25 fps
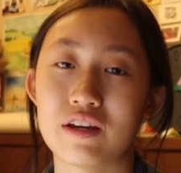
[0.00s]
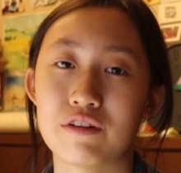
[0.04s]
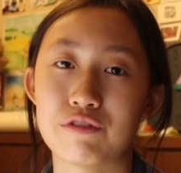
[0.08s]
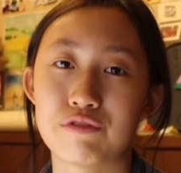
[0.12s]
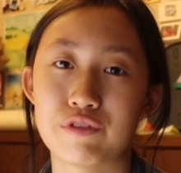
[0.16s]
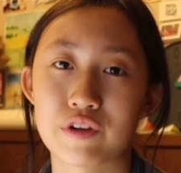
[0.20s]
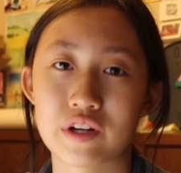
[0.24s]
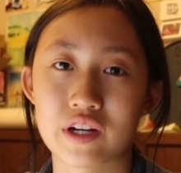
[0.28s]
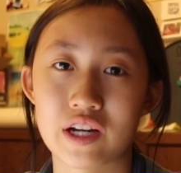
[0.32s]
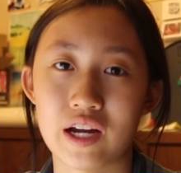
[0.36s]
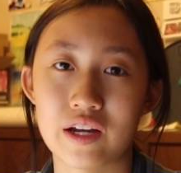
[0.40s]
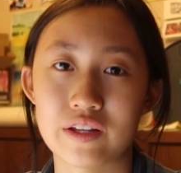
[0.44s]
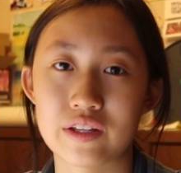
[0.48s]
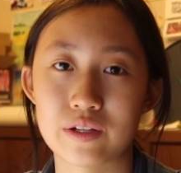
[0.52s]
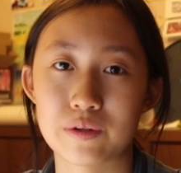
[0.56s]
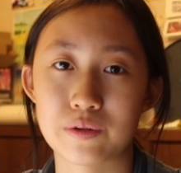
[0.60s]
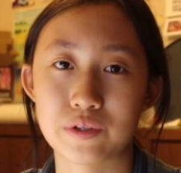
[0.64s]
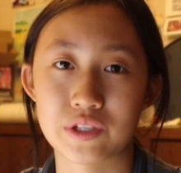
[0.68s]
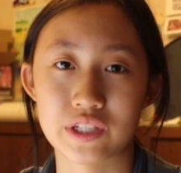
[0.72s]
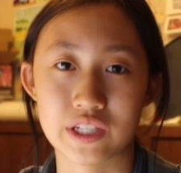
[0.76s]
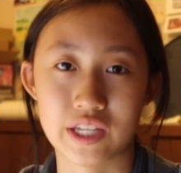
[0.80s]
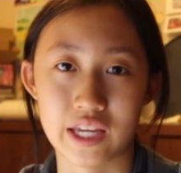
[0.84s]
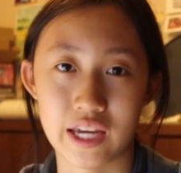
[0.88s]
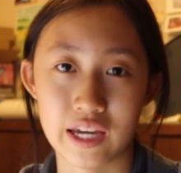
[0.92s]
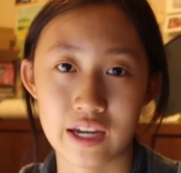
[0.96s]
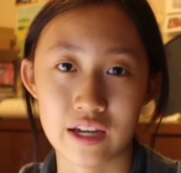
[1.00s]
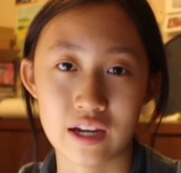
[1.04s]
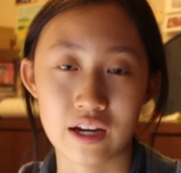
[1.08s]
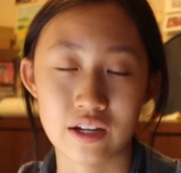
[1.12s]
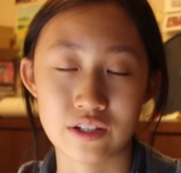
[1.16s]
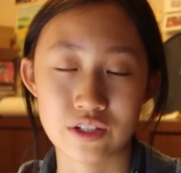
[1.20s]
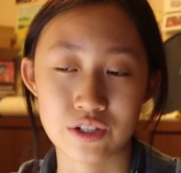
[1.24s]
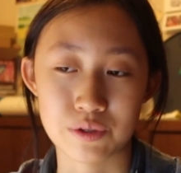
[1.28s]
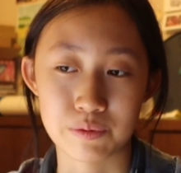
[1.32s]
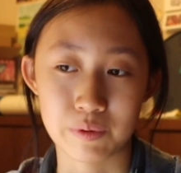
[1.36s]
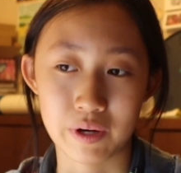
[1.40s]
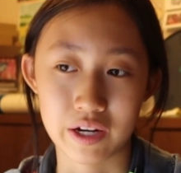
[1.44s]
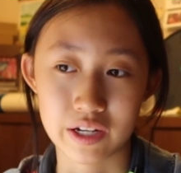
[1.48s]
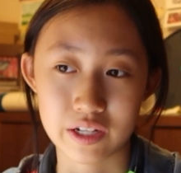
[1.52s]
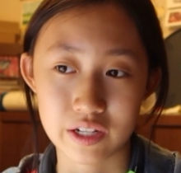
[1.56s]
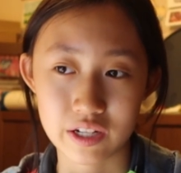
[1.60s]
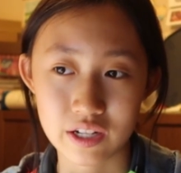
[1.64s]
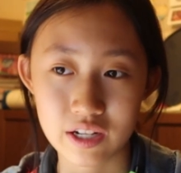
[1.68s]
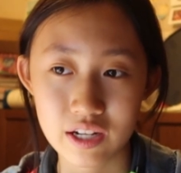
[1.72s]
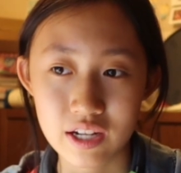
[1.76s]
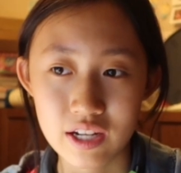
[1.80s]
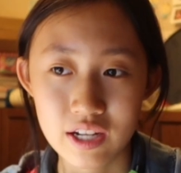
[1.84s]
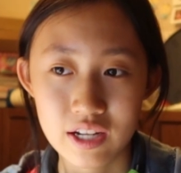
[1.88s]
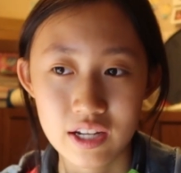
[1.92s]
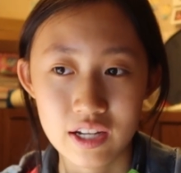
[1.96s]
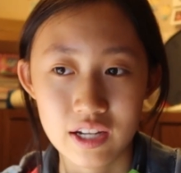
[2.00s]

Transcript: they figured out there was a gate underwater,